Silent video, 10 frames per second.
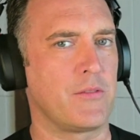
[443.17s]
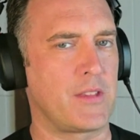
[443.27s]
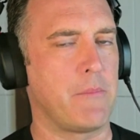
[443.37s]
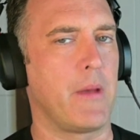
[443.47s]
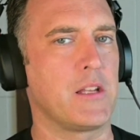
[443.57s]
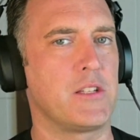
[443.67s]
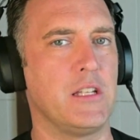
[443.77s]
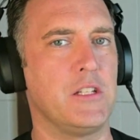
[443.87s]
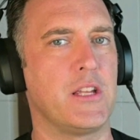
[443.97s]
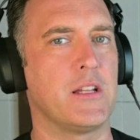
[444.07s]
if that makes
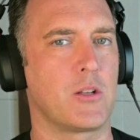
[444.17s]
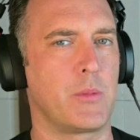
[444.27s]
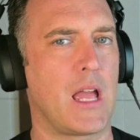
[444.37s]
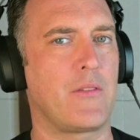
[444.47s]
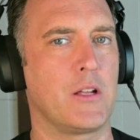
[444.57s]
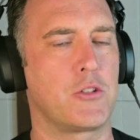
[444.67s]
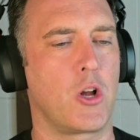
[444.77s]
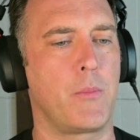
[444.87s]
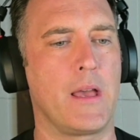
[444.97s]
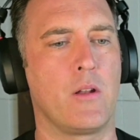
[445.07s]
any sense. I'll be having a
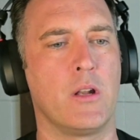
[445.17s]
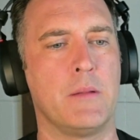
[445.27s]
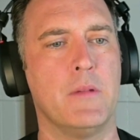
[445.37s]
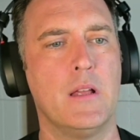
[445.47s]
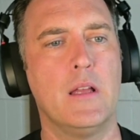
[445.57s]
chop out on him.